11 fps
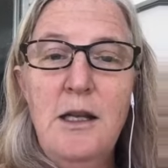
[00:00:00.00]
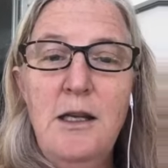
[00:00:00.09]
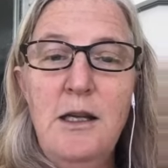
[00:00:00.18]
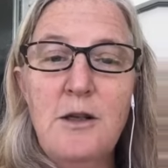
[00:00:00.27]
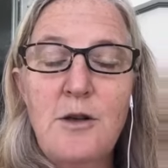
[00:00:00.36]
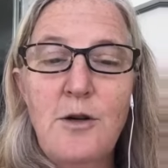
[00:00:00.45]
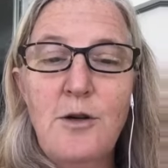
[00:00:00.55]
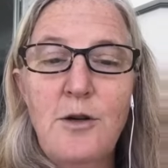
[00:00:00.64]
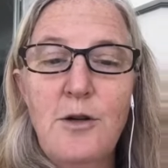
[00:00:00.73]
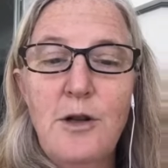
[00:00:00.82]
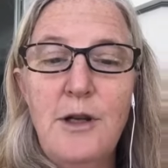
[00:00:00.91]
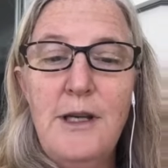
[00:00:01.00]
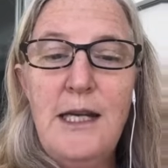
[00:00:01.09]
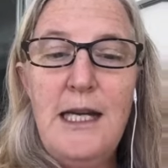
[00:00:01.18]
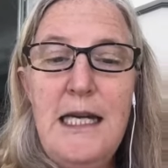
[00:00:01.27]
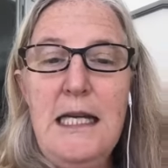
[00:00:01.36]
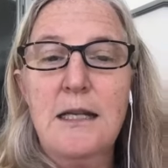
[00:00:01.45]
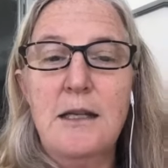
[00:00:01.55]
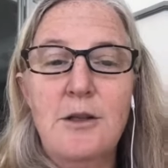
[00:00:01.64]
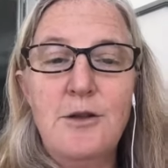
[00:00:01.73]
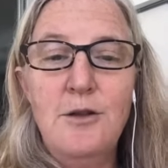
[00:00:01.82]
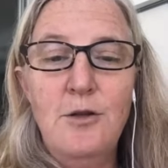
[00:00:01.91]
the internal heat
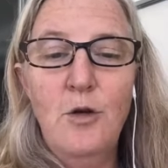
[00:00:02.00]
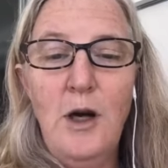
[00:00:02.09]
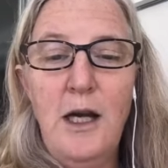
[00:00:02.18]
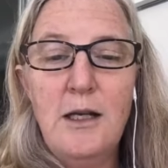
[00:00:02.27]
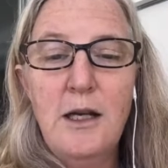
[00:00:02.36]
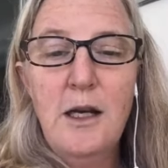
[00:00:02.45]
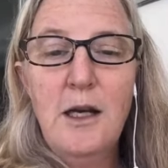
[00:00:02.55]
is too great.